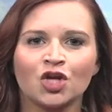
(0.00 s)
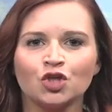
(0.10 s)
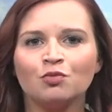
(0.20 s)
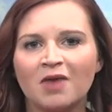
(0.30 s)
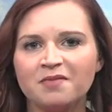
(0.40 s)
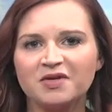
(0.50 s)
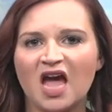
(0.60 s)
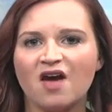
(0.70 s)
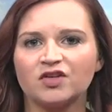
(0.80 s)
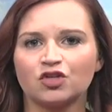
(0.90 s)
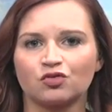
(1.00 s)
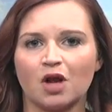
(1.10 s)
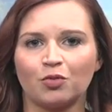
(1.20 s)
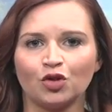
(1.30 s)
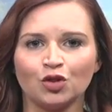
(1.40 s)
You might be having
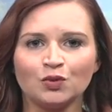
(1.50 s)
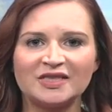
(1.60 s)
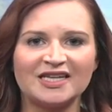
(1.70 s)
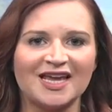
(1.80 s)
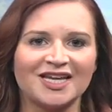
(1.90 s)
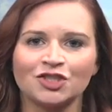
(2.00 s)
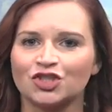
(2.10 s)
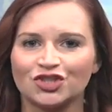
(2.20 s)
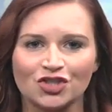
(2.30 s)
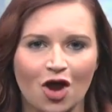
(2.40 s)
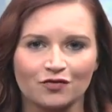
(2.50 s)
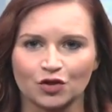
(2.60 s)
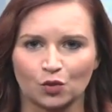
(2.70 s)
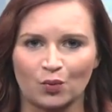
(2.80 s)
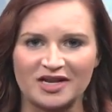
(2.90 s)
trouble losing inches off
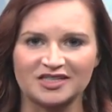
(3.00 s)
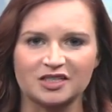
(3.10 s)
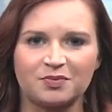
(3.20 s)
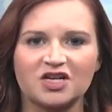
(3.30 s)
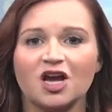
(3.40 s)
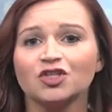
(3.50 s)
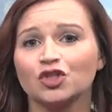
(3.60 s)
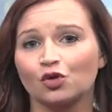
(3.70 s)
your waist because your